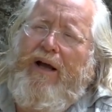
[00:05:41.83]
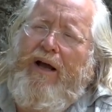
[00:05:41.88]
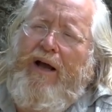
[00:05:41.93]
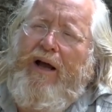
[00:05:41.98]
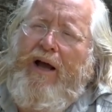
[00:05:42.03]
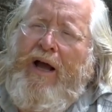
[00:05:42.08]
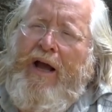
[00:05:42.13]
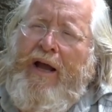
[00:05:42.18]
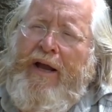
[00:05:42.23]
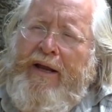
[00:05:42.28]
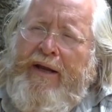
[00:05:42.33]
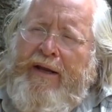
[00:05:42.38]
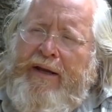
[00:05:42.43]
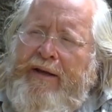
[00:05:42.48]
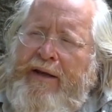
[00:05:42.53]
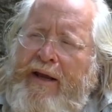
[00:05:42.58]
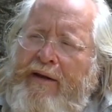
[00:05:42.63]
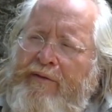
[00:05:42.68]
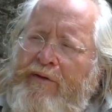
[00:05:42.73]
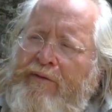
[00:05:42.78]
I
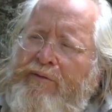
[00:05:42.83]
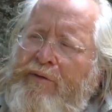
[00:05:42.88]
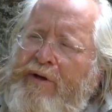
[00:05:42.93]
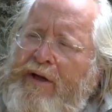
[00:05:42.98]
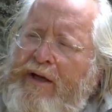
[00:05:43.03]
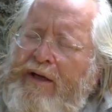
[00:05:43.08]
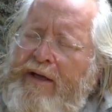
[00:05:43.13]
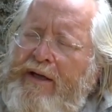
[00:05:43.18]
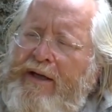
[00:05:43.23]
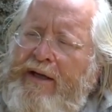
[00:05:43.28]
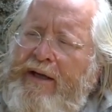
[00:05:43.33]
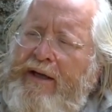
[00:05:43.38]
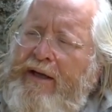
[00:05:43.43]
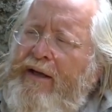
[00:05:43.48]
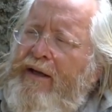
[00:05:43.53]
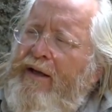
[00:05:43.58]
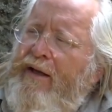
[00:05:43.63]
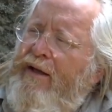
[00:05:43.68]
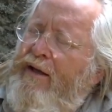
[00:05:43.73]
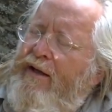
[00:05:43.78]
never really
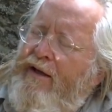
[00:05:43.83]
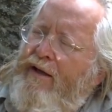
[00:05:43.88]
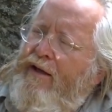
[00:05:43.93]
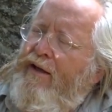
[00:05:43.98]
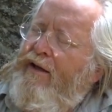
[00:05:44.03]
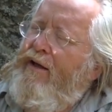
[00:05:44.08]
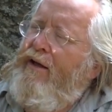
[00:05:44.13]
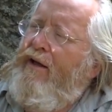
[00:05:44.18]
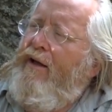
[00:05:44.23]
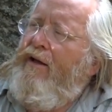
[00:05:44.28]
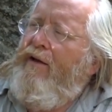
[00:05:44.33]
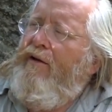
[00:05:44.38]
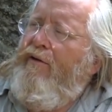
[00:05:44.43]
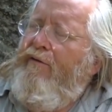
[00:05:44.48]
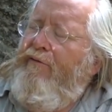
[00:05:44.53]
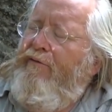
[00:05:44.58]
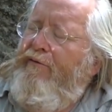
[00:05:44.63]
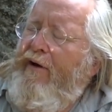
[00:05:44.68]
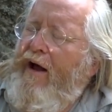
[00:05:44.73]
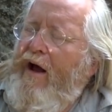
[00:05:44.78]

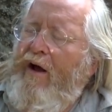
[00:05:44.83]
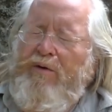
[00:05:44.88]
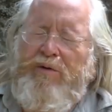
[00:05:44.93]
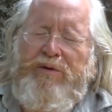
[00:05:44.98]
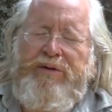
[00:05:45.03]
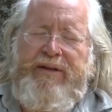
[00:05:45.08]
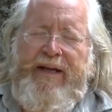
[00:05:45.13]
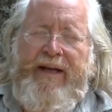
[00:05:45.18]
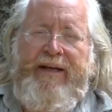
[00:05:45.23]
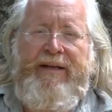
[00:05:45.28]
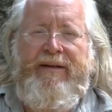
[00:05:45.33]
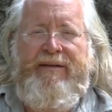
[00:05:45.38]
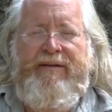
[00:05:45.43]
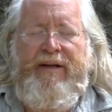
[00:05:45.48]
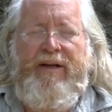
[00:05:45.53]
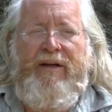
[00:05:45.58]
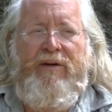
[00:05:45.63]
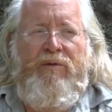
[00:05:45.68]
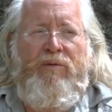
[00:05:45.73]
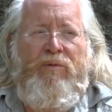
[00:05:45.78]
found
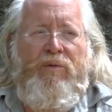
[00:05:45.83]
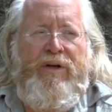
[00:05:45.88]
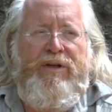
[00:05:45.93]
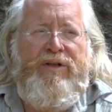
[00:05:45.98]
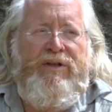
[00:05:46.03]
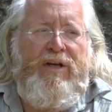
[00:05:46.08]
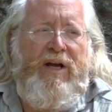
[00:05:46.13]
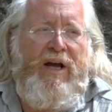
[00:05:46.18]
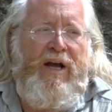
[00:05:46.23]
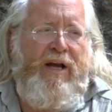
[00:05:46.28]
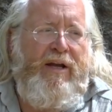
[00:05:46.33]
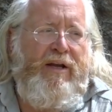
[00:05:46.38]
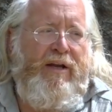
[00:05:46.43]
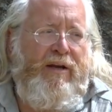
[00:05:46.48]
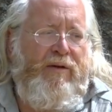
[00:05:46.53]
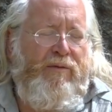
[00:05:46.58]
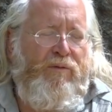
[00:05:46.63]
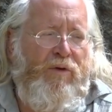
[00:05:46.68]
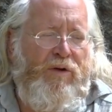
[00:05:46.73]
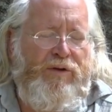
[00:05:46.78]
anything which I
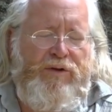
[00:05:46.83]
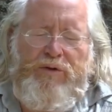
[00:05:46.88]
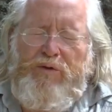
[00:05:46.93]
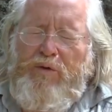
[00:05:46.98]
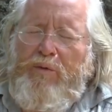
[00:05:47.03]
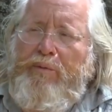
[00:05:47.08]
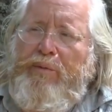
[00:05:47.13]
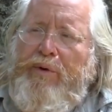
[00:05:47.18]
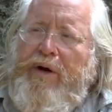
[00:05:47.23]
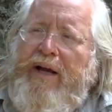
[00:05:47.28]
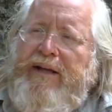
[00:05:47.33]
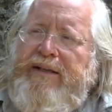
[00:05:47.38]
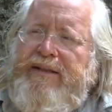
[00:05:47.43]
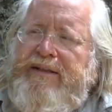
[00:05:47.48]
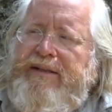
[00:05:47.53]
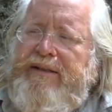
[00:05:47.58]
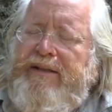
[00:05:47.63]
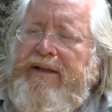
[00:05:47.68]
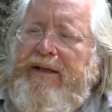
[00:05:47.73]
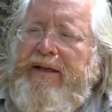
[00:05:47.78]
wanted to
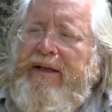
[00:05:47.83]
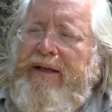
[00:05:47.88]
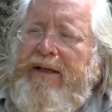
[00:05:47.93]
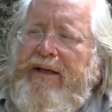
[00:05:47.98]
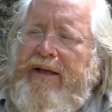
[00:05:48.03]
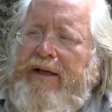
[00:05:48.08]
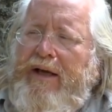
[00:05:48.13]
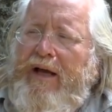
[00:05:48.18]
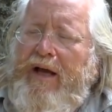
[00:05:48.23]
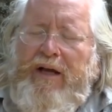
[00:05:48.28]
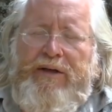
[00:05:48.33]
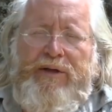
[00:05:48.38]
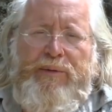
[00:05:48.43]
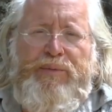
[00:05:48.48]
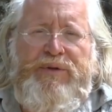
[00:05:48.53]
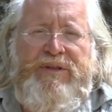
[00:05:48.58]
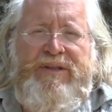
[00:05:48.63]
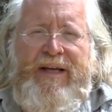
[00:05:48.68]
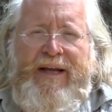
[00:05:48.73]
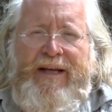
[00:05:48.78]
embrace
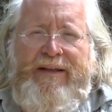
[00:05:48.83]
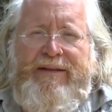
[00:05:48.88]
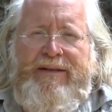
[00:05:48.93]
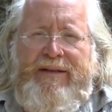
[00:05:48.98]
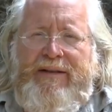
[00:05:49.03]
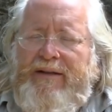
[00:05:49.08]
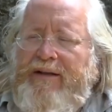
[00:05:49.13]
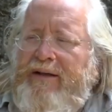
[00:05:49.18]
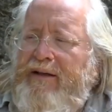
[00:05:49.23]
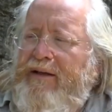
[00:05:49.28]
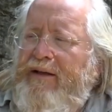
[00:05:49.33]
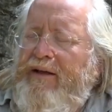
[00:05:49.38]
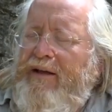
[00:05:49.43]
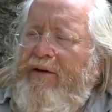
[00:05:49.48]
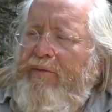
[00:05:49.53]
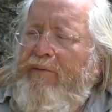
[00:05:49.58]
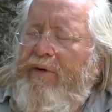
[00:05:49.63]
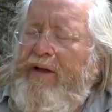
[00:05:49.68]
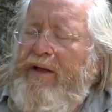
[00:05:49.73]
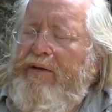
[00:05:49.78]
100%,
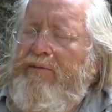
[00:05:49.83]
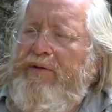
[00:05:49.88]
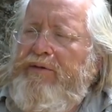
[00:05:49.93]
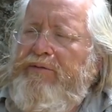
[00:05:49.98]
whether it was